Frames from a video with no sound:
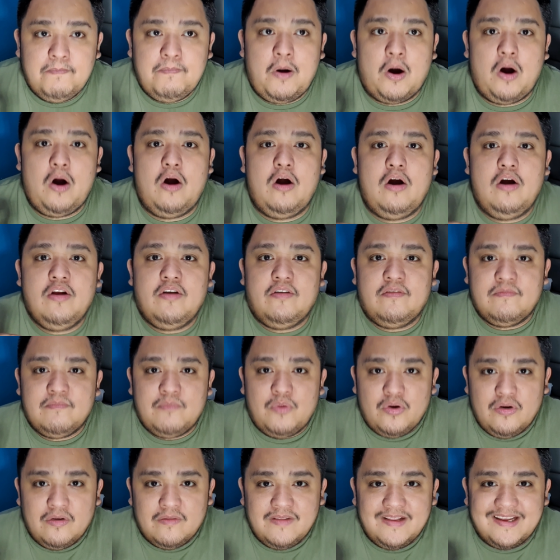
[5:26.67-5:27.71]
part of
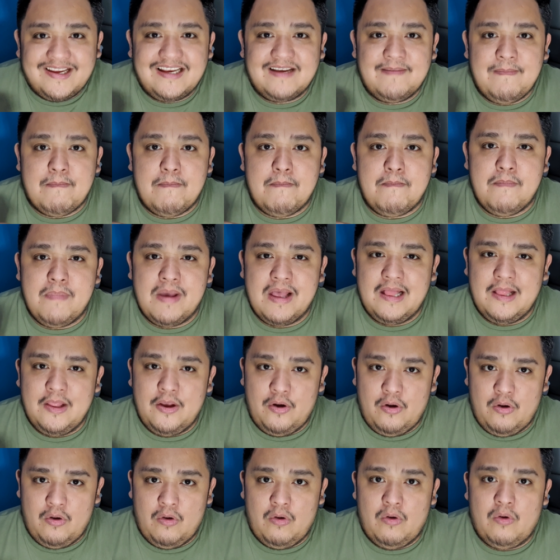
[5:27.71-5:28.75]
more of like a
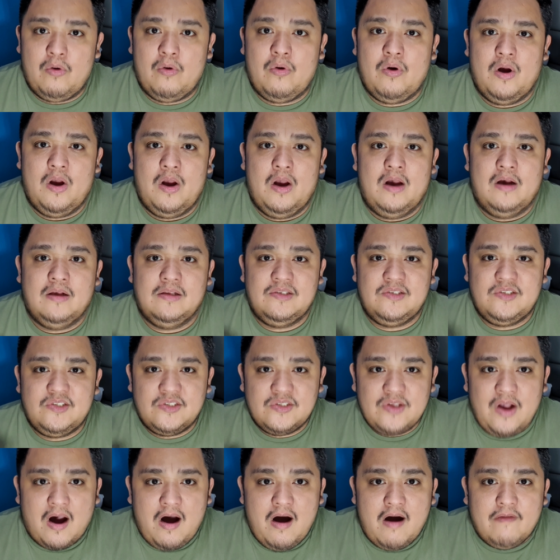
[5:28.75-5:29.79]
mellow,
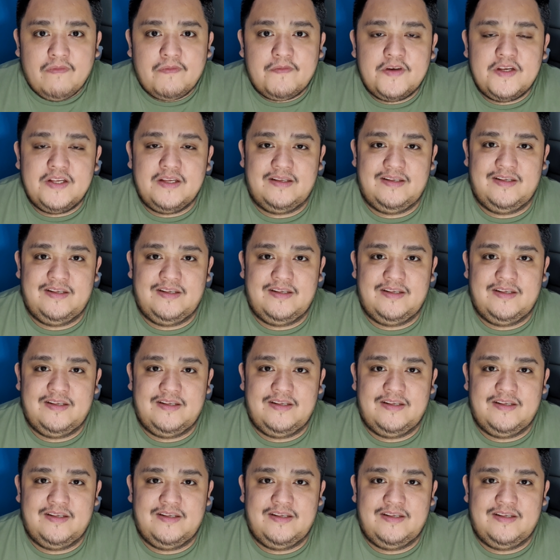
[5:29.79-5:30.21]
soft